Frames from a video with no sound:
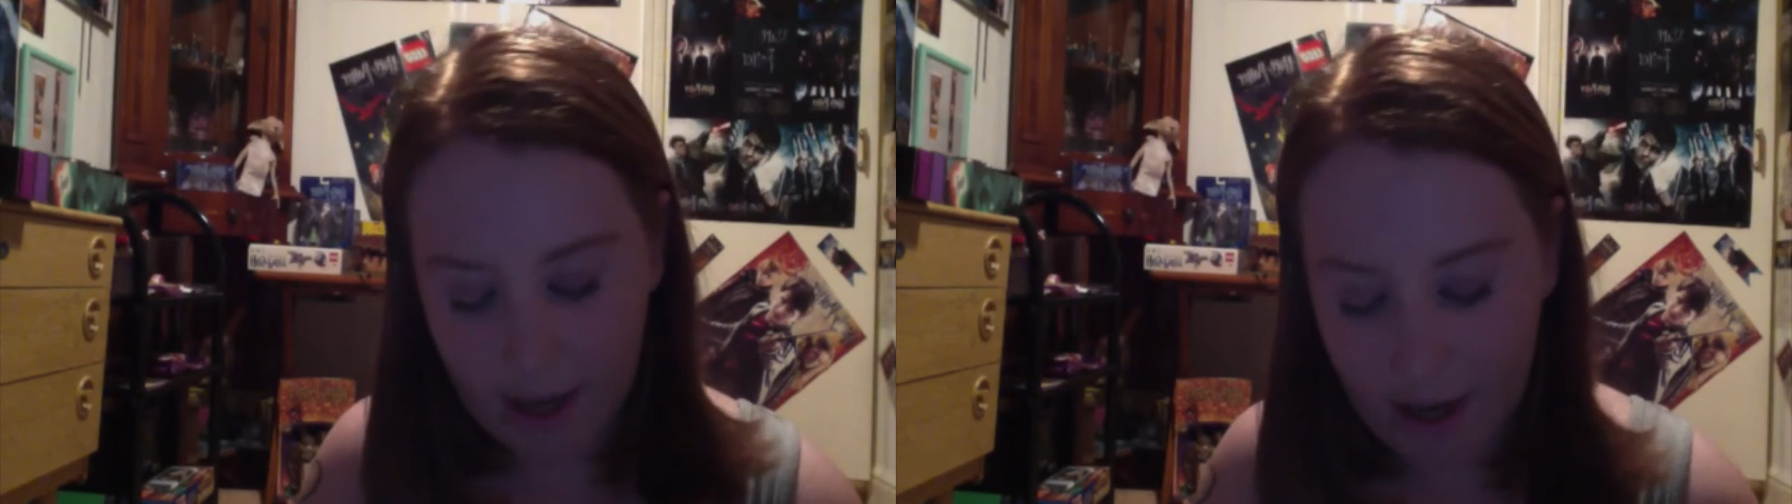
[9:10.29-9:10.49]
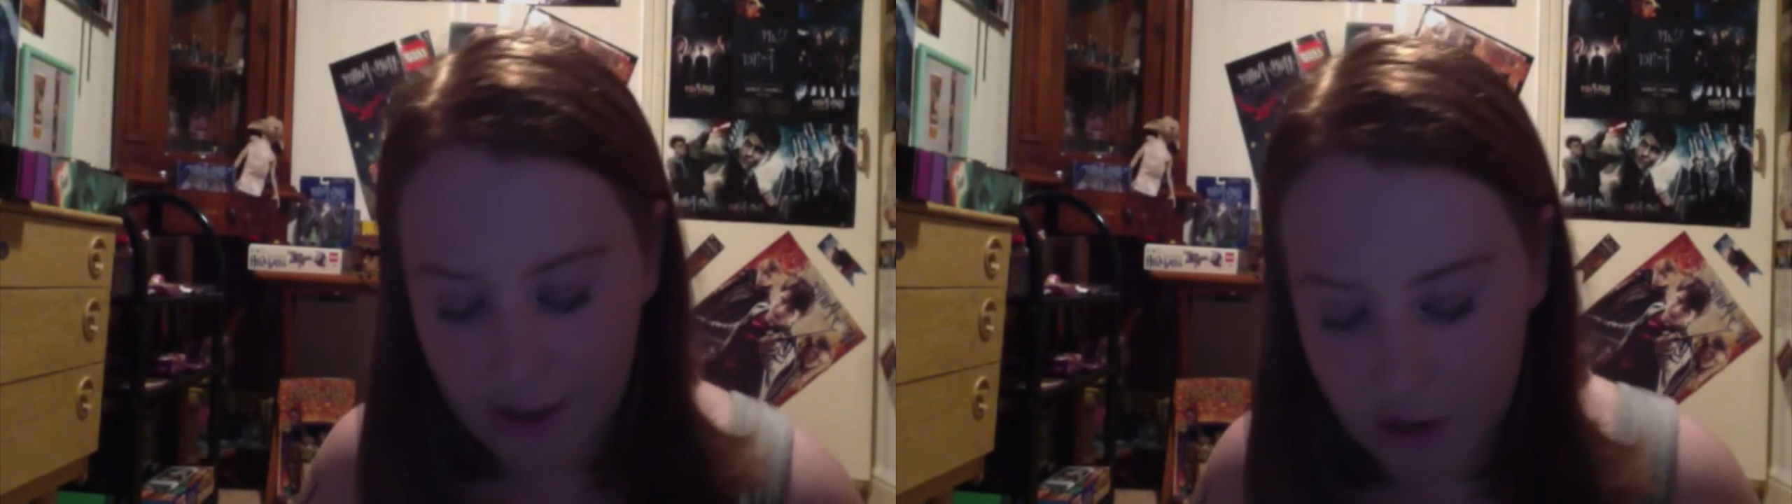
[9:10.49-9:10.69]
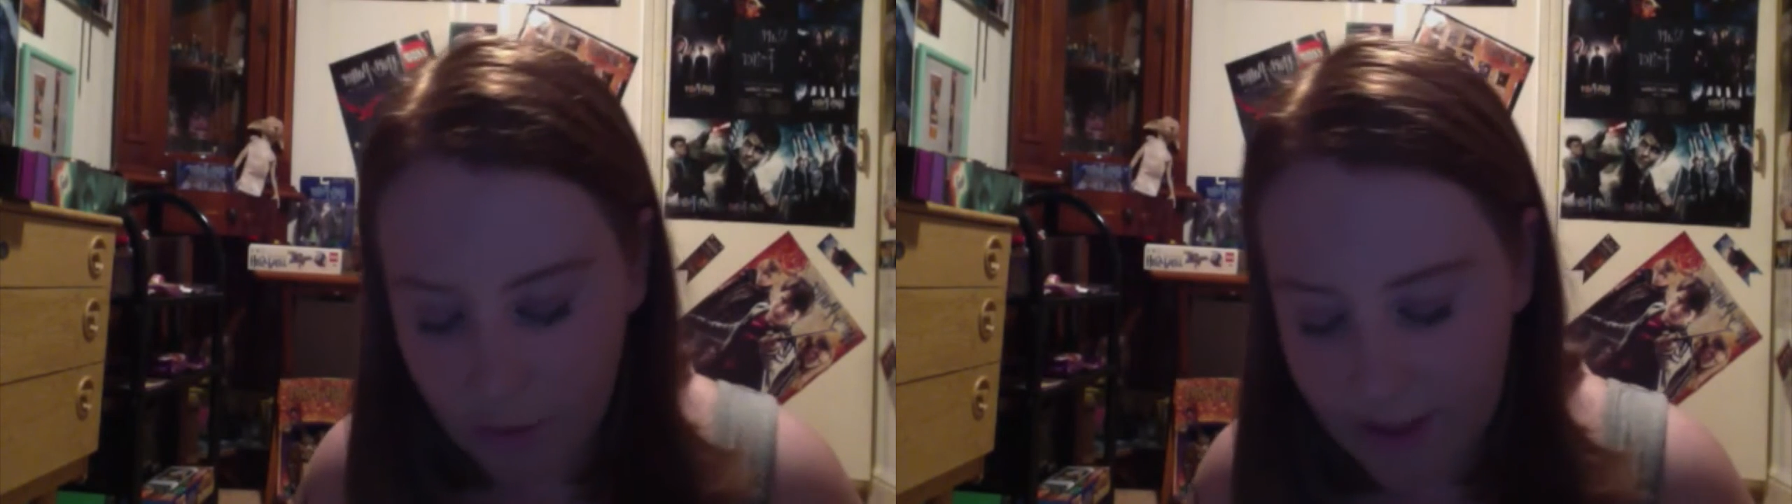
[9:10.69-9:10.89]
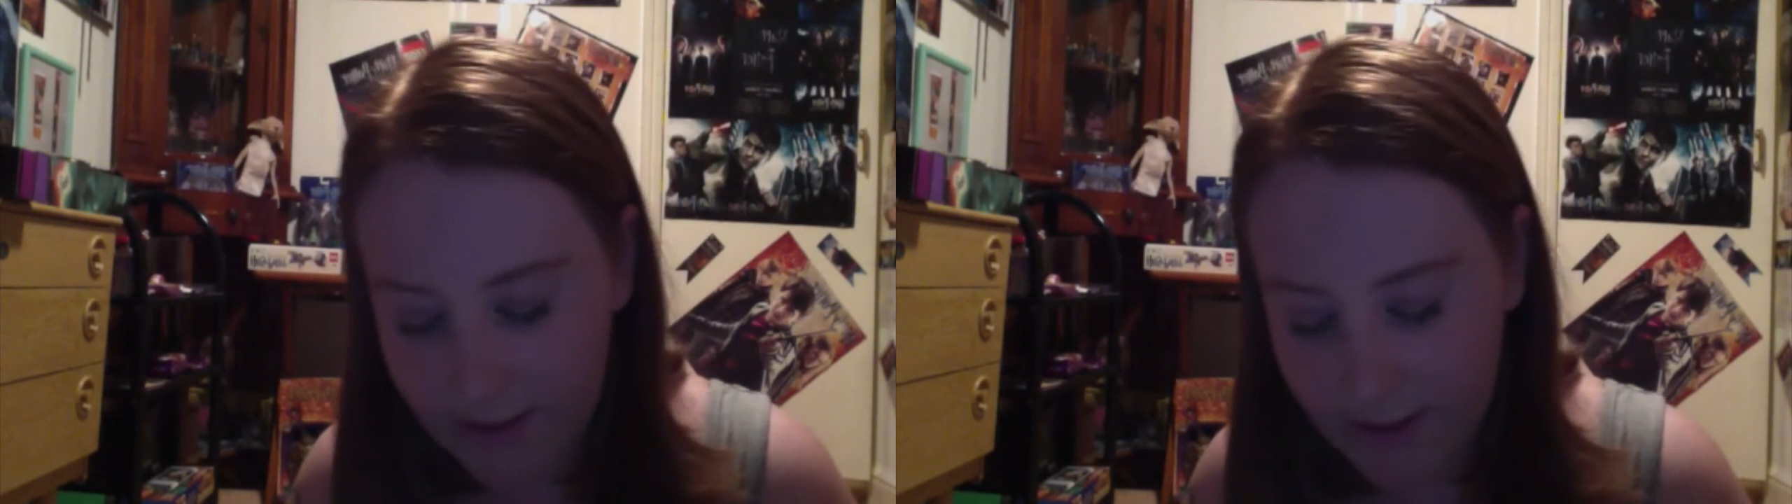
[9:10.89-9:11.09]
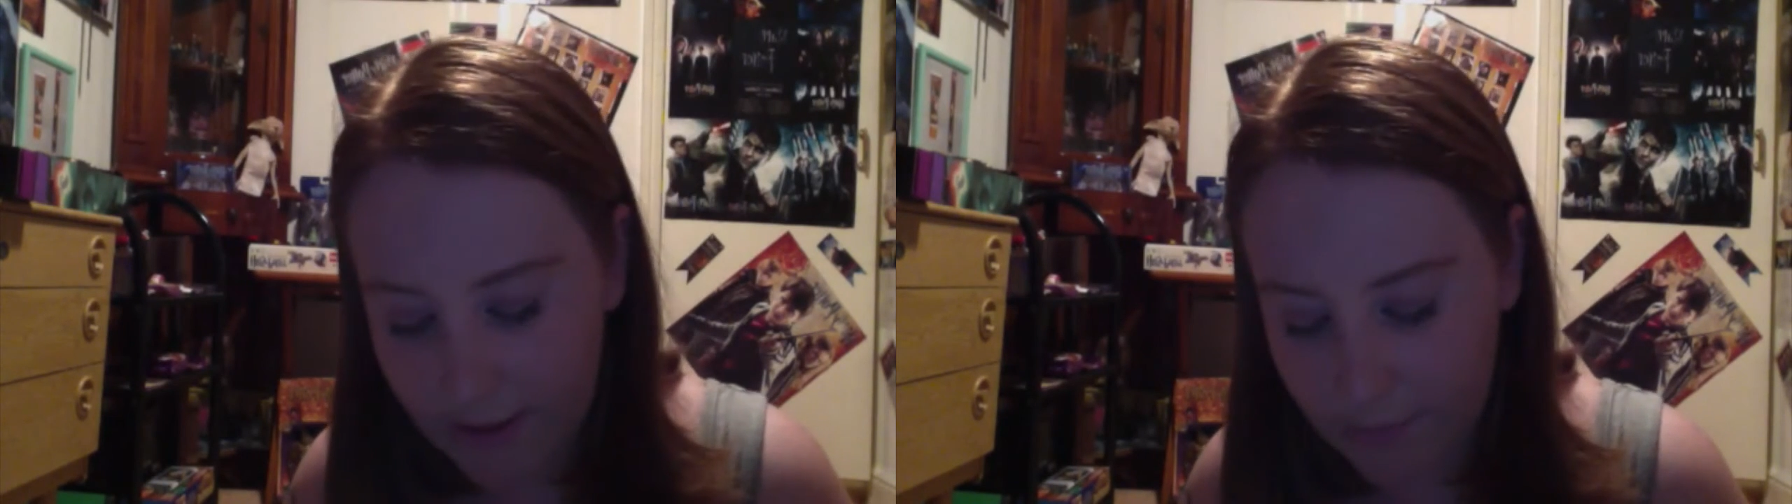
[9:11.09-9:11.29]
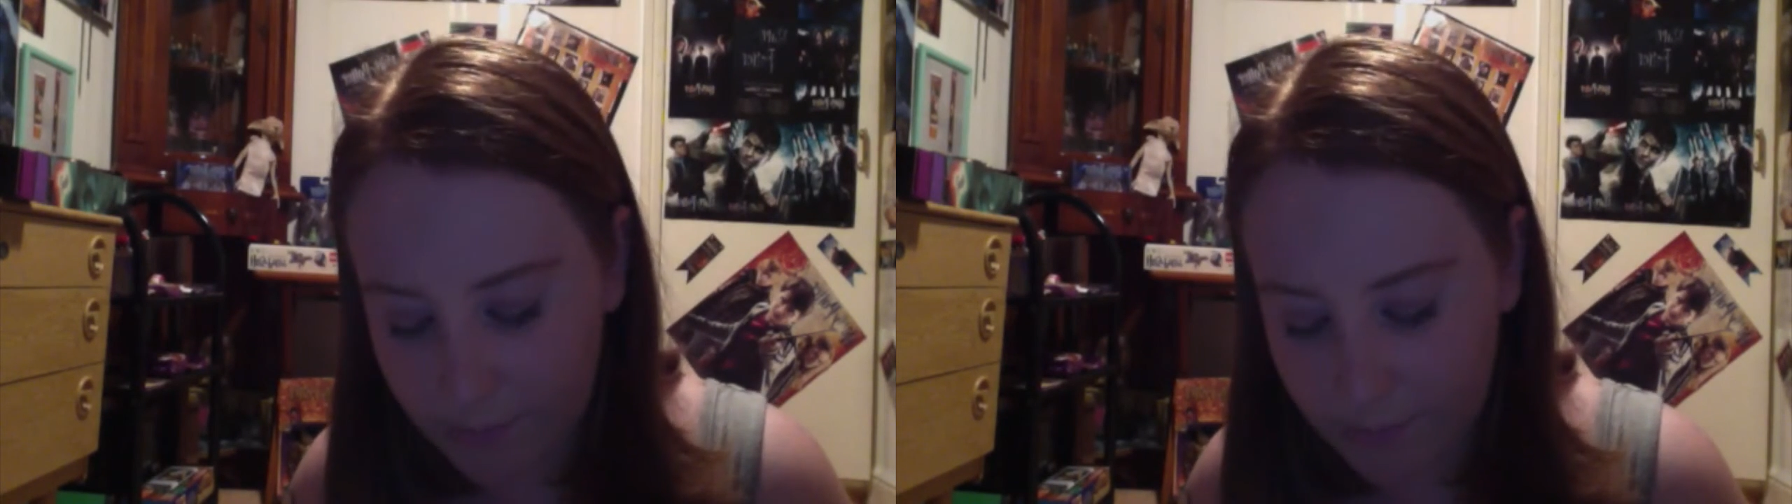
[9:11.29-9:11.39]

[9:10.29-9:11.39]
I actually went in...